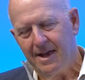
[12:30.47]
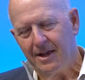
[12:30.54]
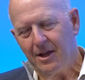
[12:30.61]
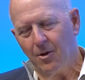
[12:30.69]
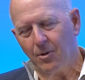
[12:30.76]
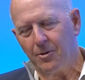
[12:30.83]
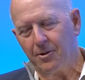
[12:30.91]

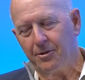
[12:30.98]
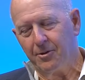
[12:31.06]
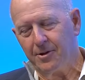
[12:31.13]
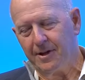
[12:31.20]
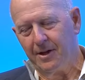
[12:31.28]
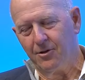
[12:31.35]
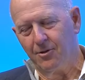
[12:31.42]
You know, when you were
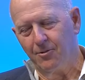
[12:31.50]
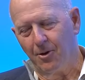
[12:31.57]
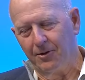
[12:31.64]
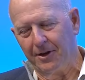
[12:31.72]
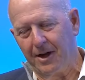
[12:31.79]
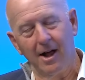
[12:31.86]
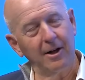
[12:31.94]
13, you
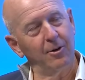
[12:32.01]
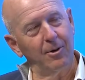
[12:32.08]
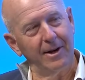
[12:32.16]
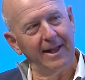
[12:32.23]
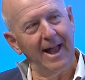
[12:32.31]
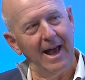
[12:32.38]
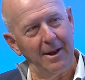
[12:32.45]
enrolled in
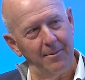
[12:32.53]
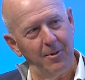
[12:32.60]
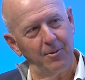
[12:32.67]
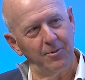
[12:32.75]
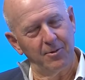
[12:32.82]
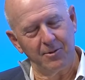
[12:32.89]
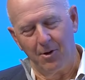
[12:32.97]
Concord Academy,
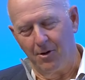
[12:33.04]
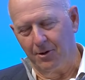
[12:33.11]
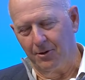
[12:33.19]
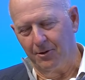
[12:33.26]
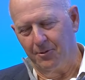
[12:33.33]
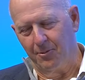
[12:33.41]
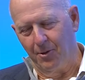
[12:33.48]
which was an all
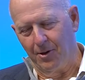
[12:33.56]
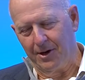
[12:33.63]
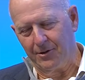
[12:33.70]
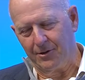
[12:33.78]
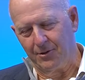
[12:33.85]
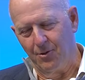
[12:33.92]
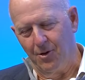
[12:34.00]
girls
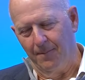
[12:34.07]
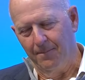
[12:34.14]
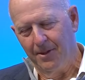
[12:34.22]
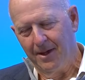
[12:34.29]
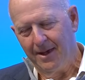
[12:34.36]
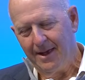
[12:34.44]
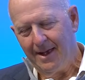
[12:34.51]
boarding school.
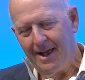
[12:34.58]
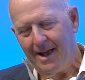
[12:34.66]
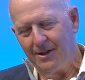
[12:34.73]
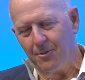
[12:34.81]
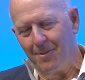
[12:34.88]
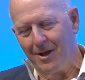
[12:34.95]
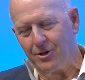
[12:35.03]

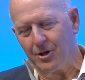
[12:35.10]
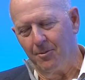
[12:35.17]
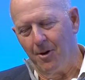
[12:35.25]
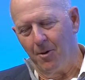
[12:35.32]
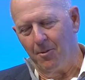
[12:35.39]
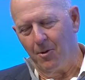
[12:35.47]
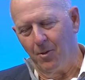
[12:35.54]
And you mentioned a
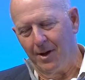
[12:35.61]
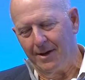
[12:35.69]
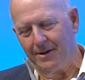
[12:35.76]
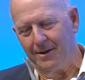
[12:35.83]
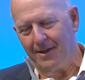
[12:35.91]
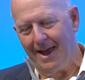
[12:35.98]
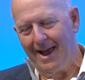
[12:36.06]
moment when the